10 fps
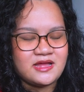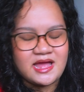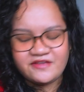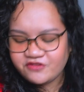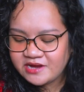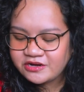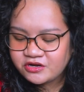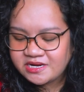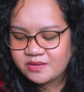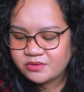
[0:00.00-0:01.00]
I forget
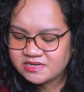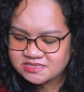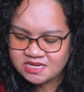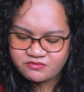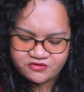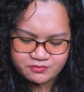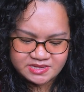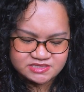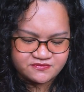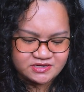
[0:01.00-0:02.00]
her name. What is the name of her
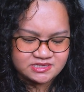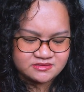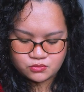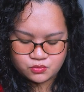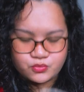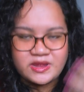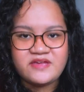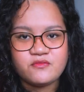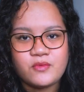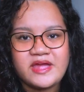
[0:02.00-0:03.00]
best friend?
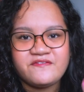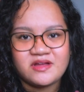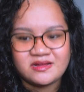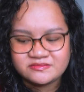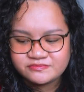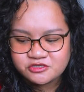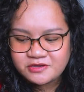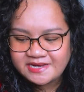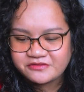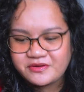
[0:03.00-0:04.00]
Reva,
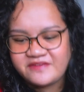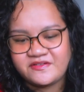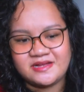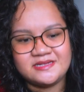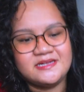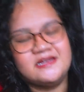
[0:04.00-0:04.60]
right? Reva.